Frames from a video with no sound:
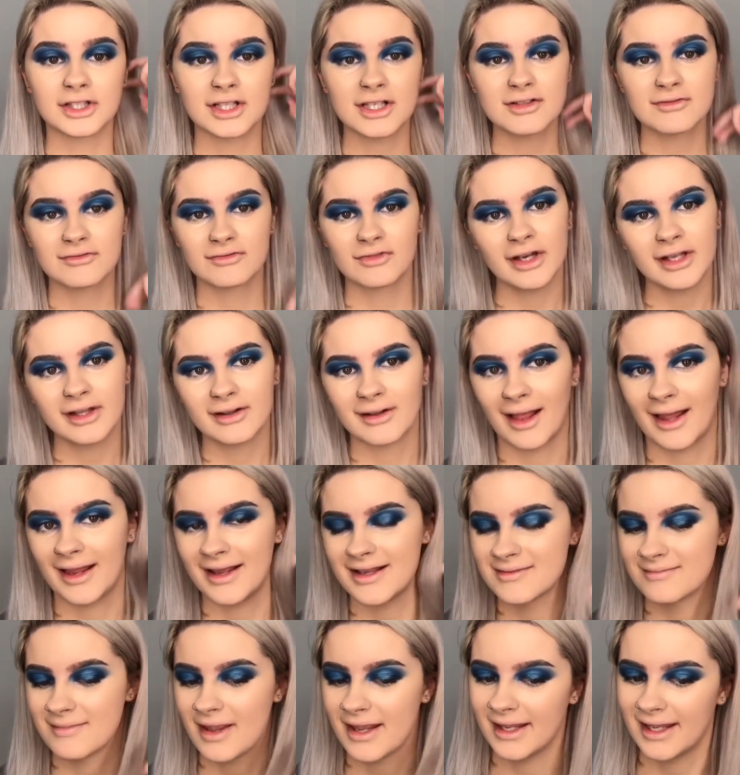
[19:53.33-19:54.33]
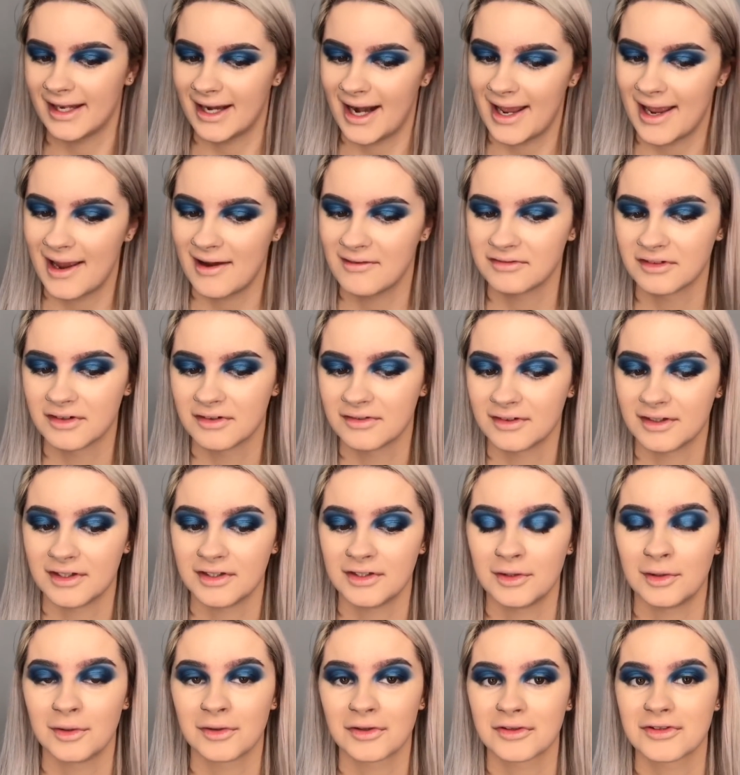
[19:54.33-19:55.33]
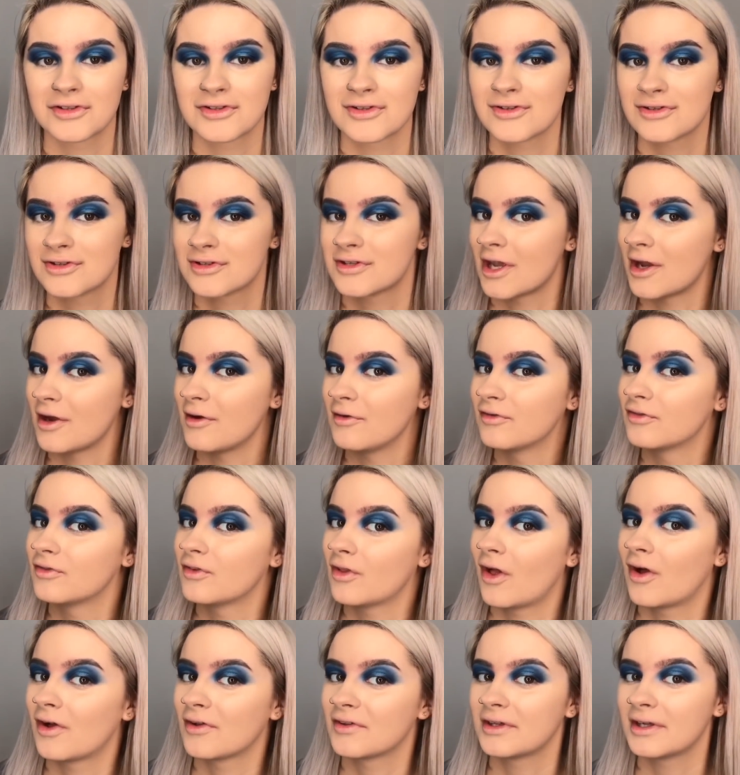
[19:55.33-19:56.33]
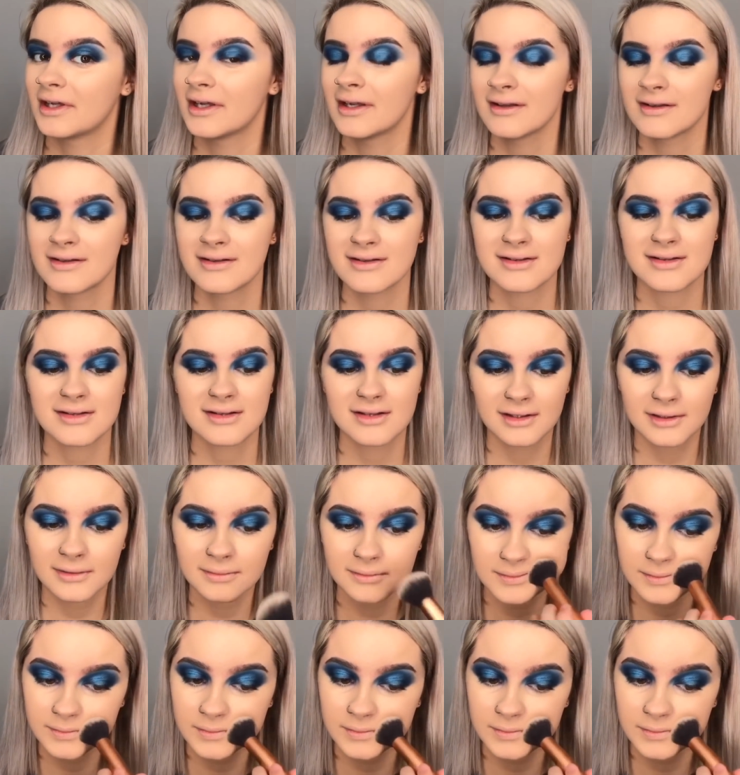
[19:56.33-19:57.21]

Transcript: This ring light is making everything look so flawless.